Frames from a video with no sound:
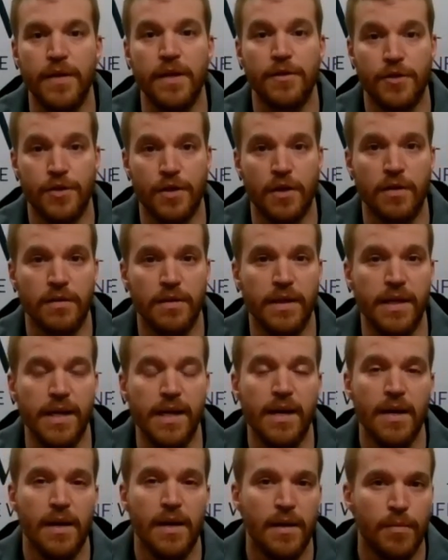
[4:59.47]

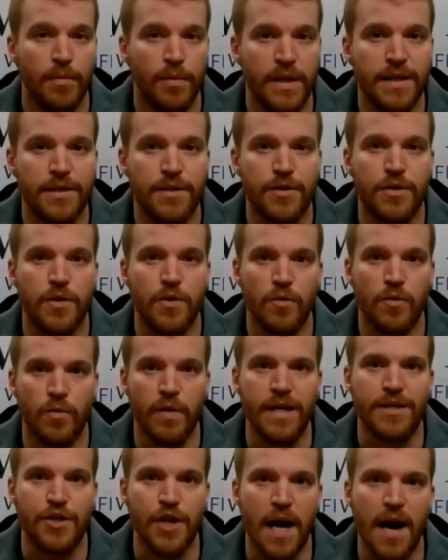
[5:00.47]
certainly please do
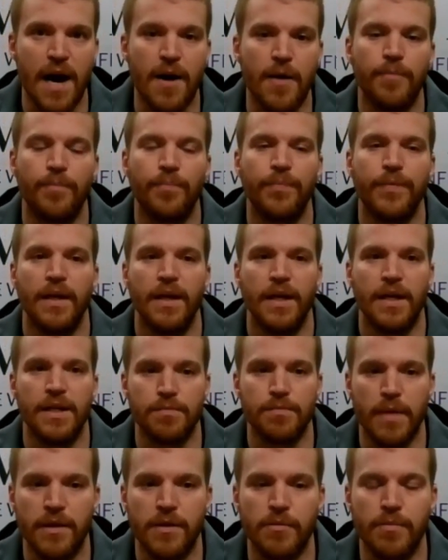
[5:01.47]
reach out, as
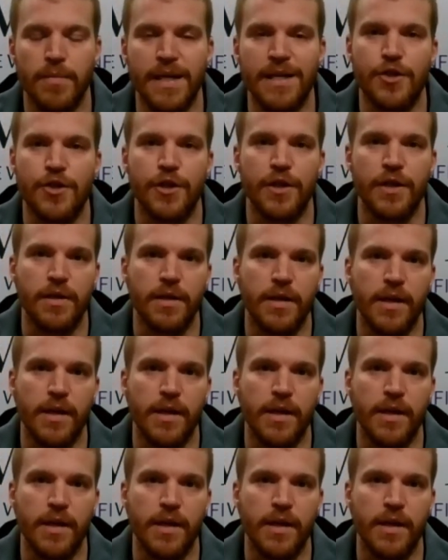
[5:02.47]
Michael mentioned,